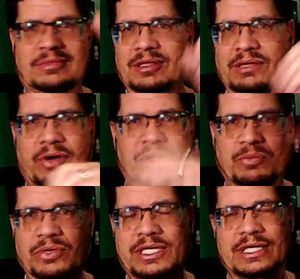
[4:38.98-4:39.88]
the
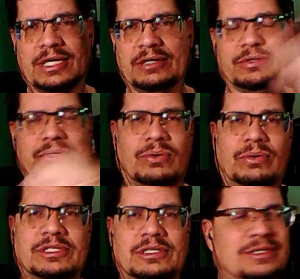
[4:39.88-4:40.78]
volume would kick in on the
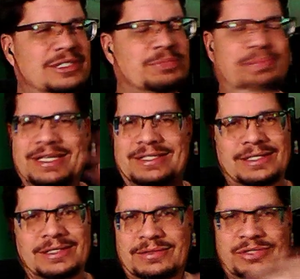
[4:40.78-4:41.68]
chorus and all, just
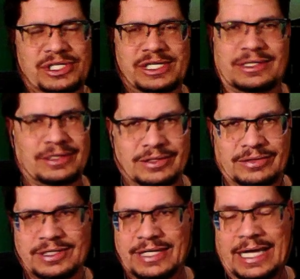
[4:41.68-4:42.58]
basic shit, you
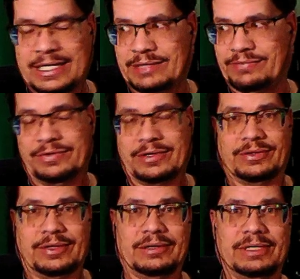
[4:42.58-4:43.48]
know, that I didn't
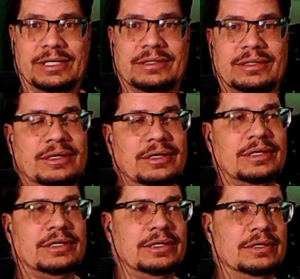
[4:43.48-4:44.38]
fucking think about,
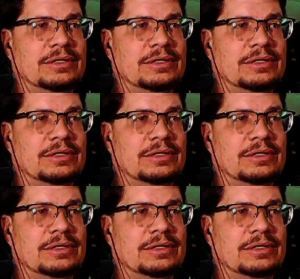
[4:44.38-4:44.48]
you know.